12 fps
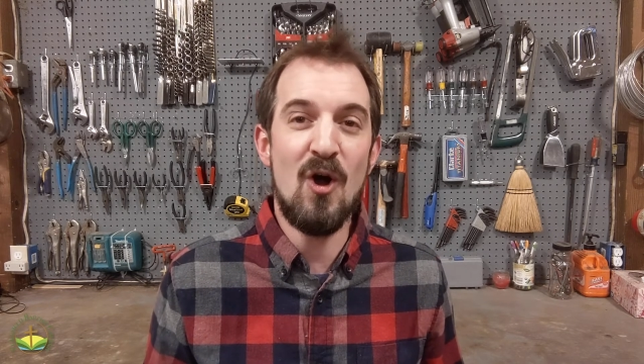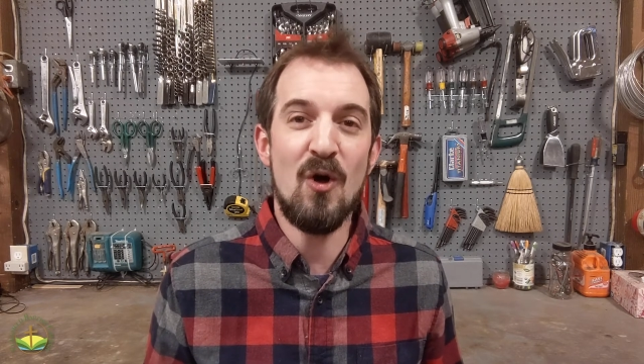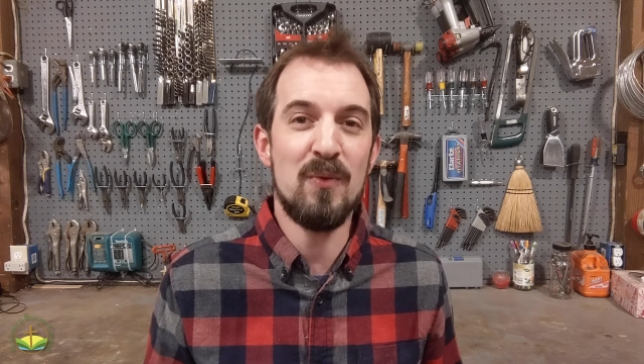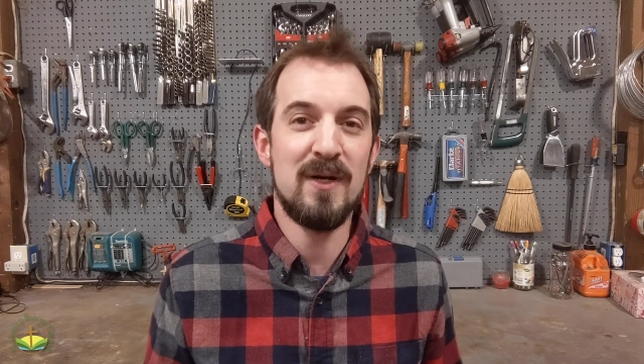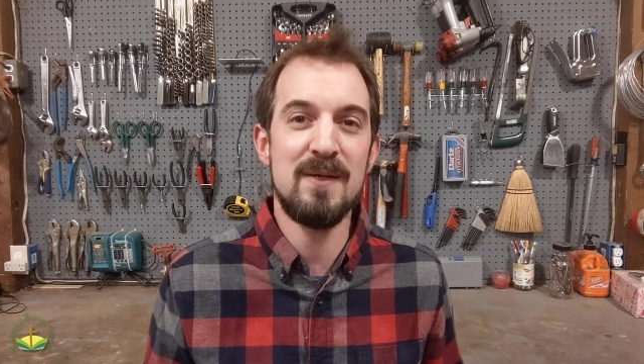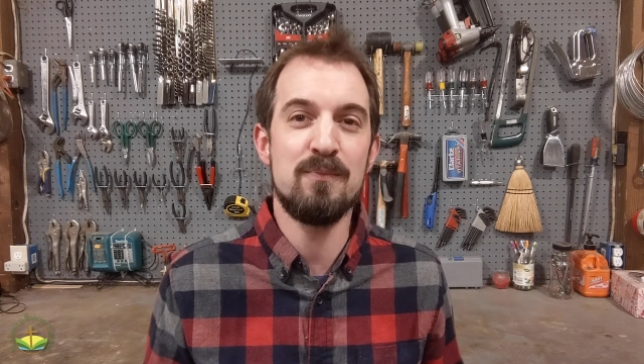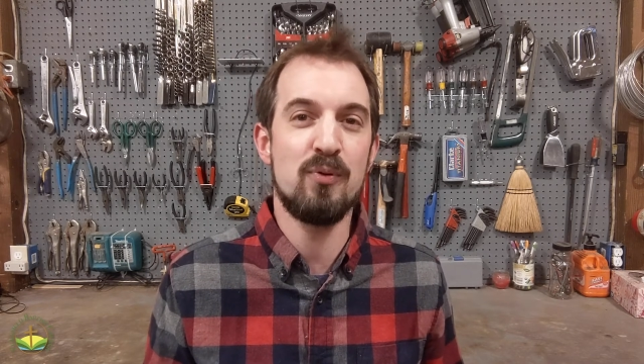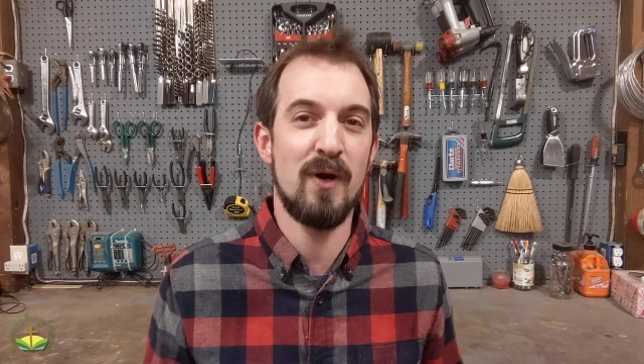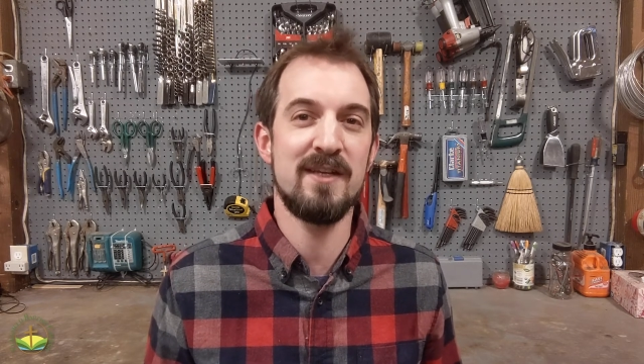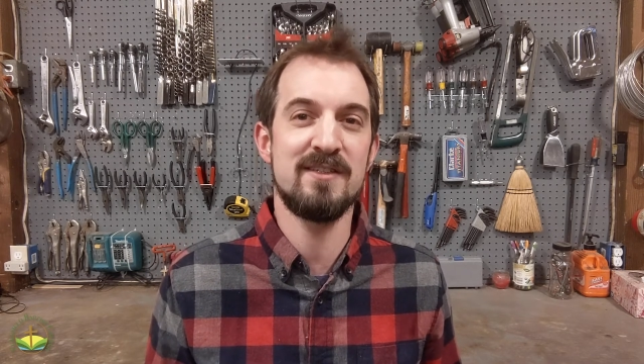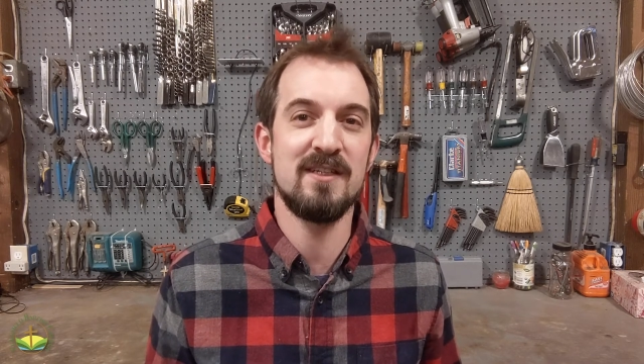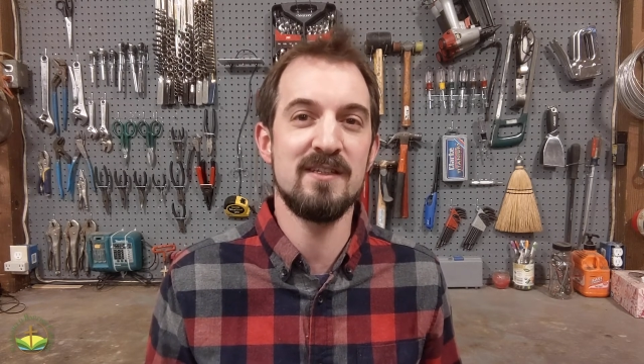already
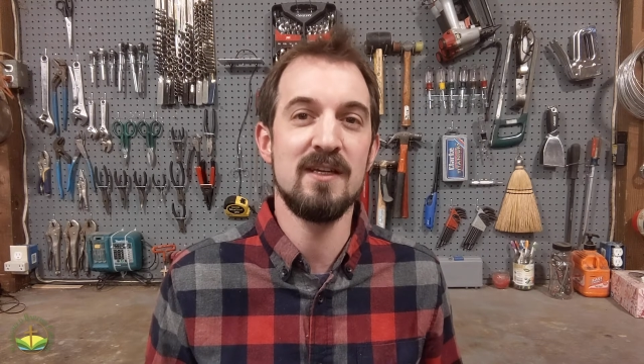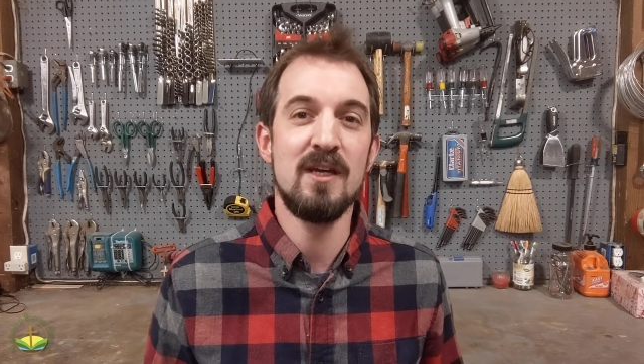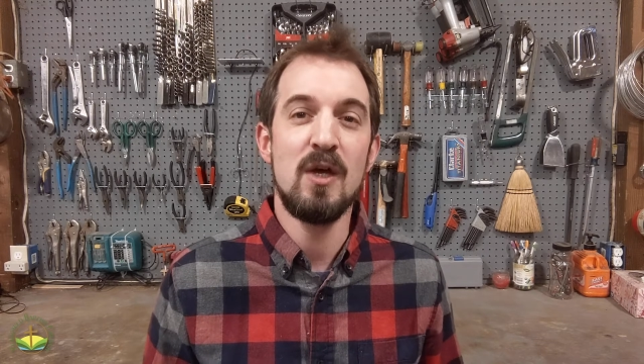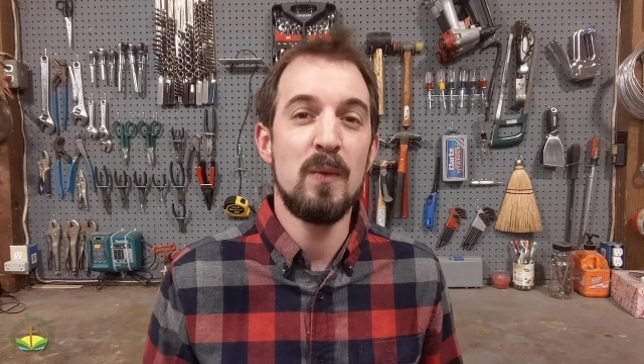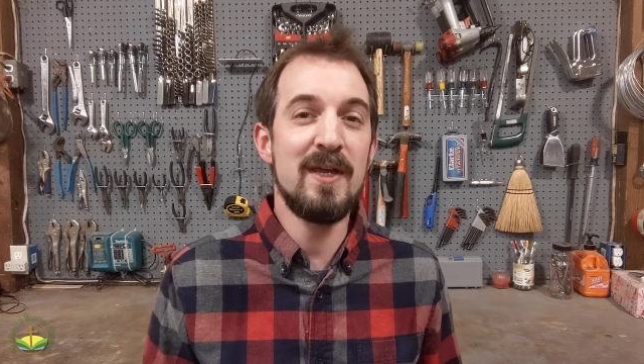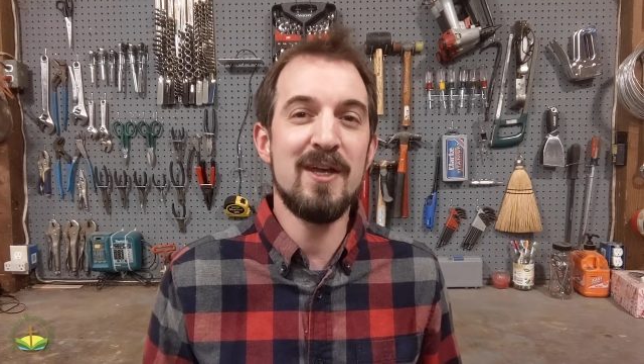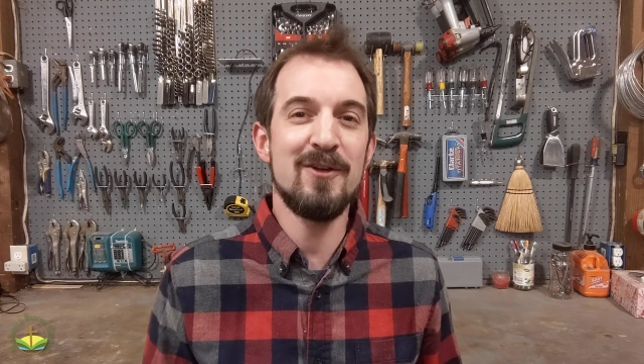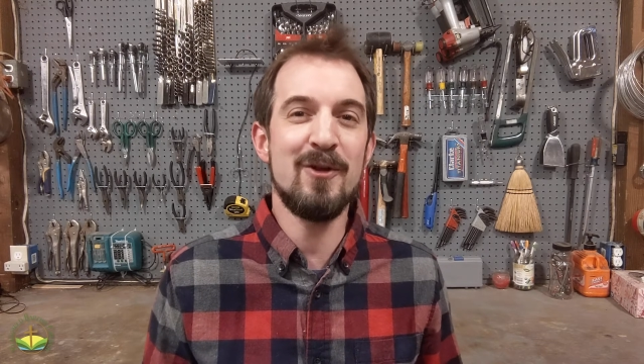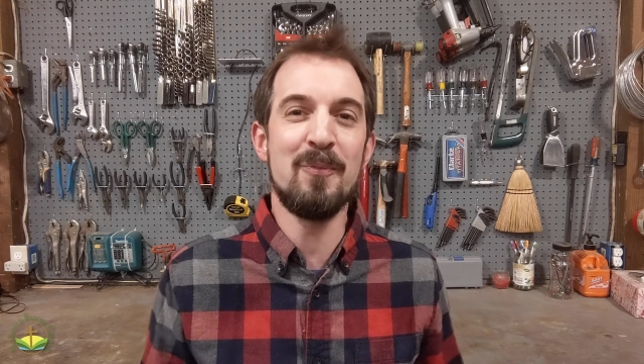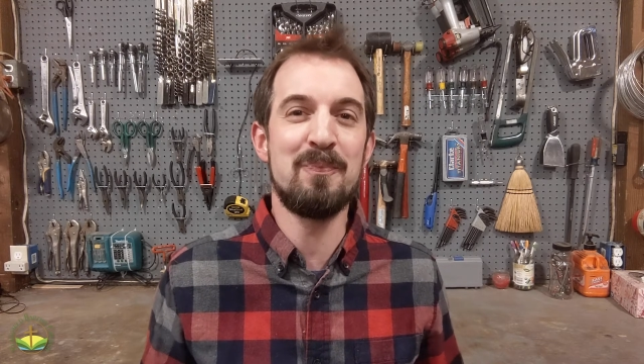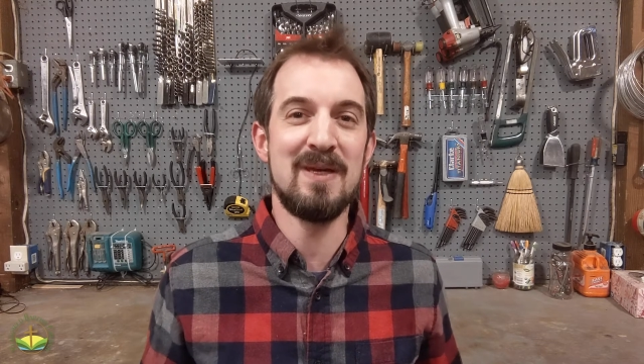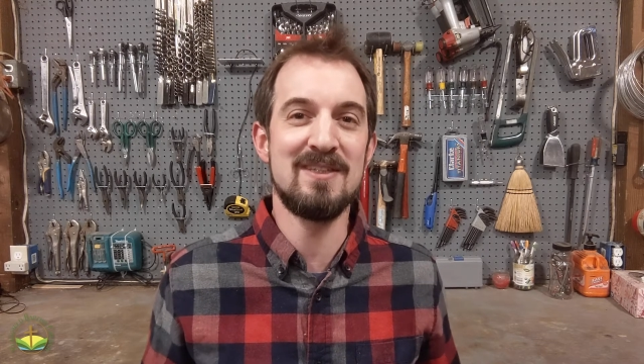present. We got
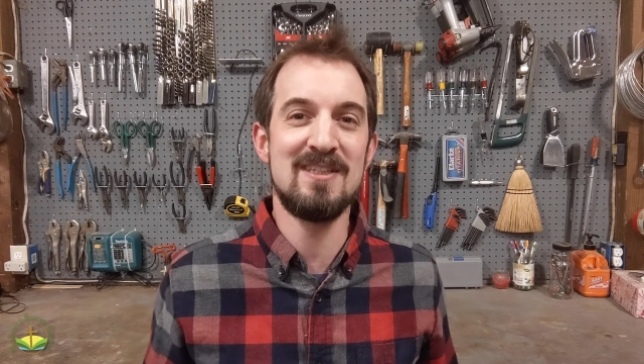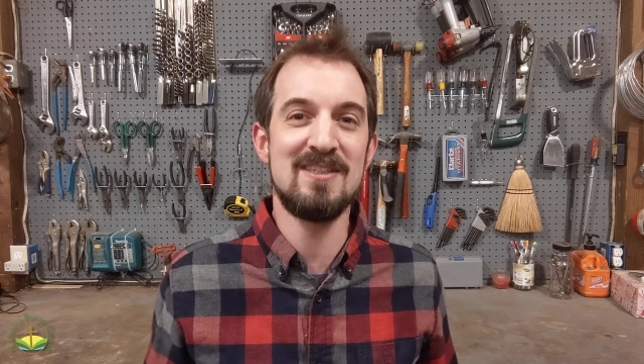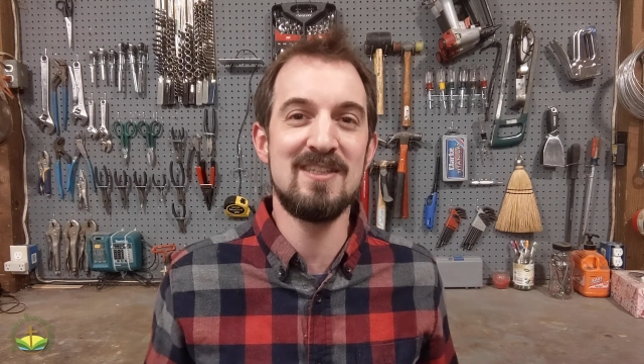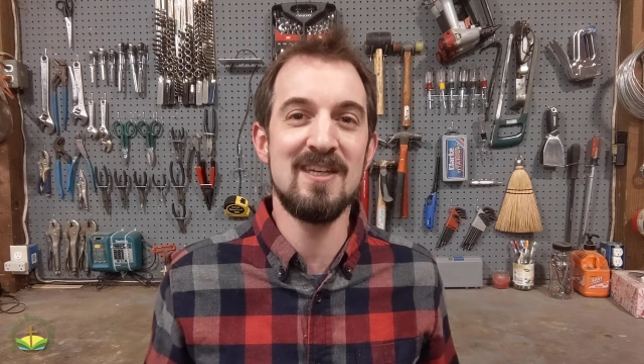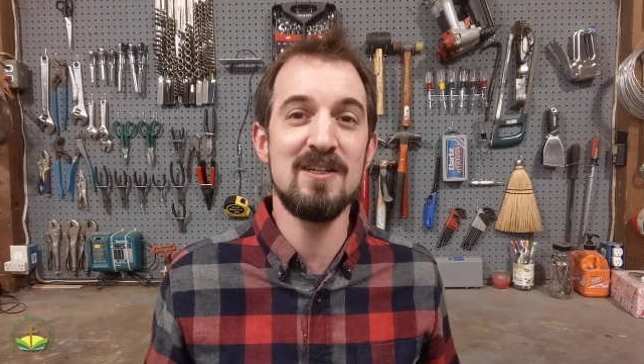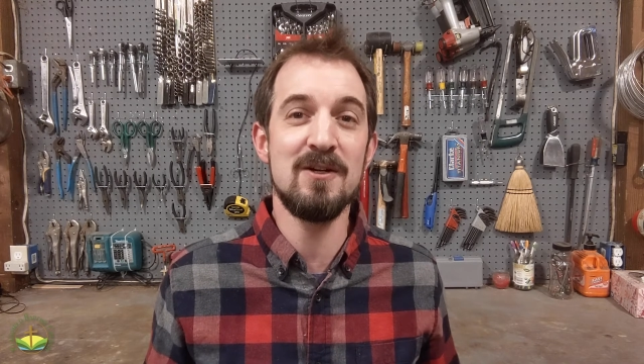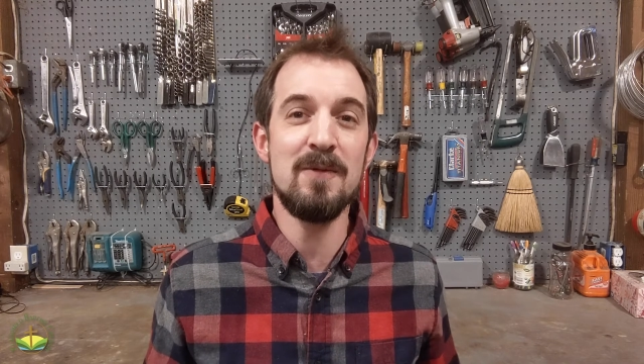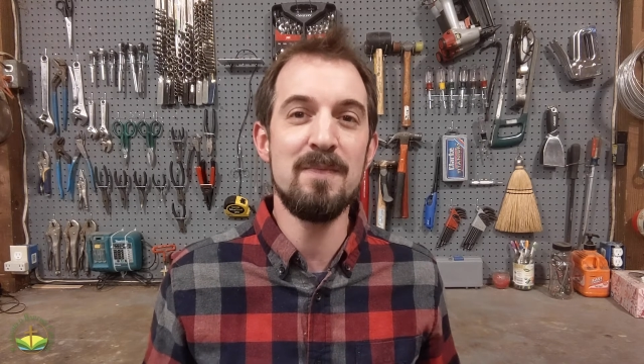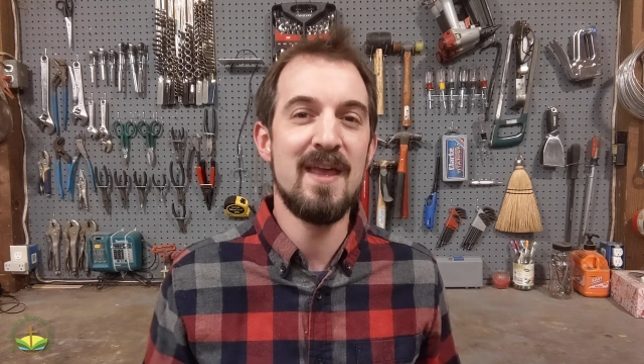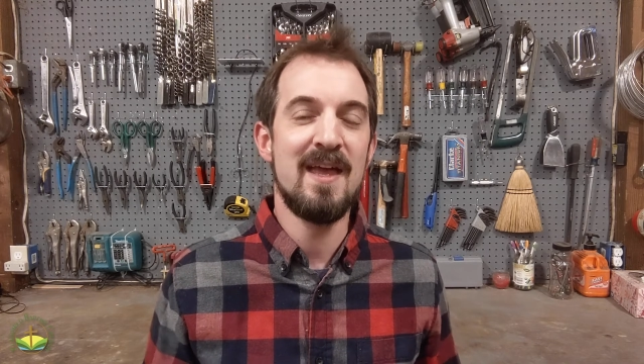no busy signal.